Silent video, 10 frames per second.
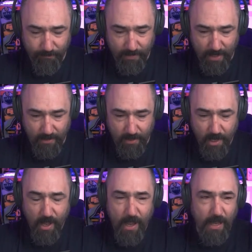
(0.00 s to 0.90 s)

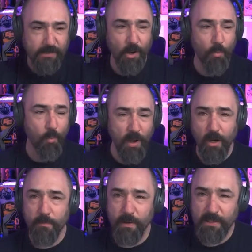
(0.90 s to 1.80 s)
it's a
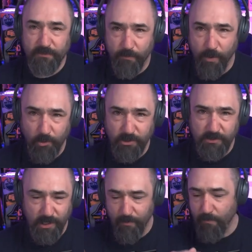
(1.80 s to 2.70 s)
weird mix of
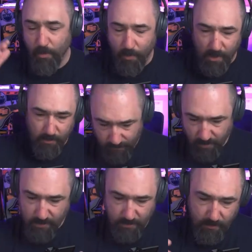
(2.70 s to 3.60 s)
emotions. I remember when
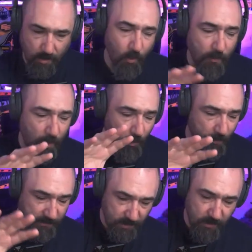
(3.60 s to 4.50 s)

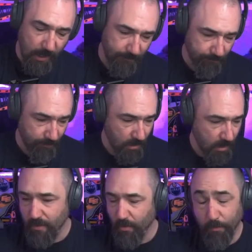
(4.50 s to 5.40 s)
my son died,
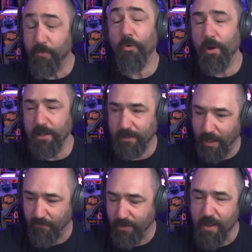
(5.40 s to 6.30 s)
or before he'd
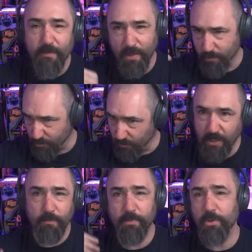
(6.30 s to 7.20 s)
left, it was
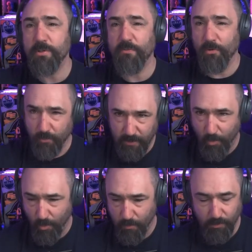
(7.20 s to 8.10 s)
really abusive and really
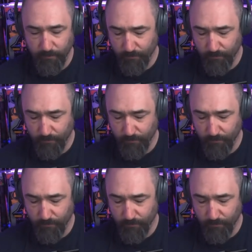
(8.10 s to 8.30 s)
horrible.